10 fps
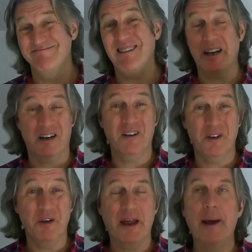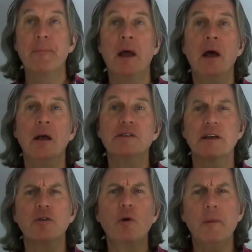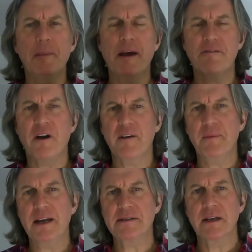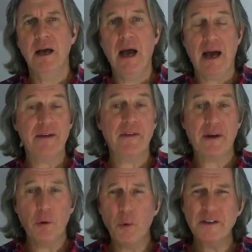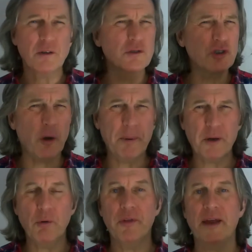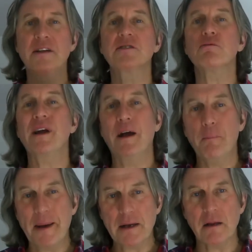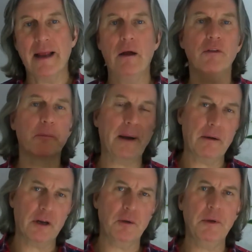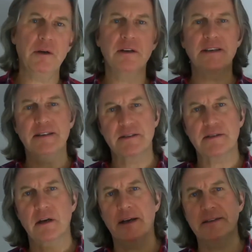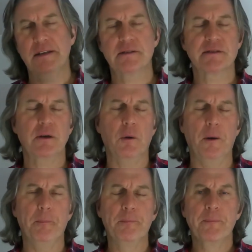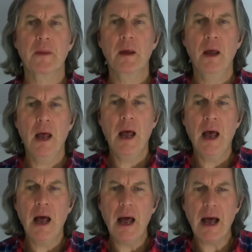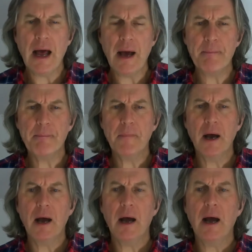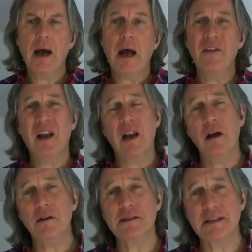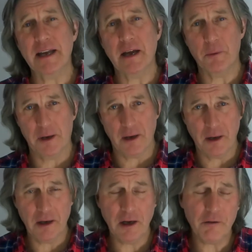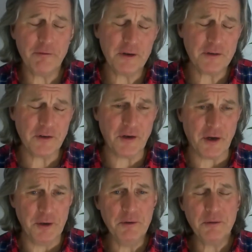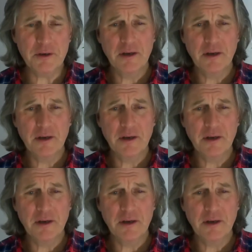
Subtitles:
I can't do that. So they're normally about 5 minutes, and they're always on topical things around mental health, around community, society, and so on. And the last thing I would love you to do,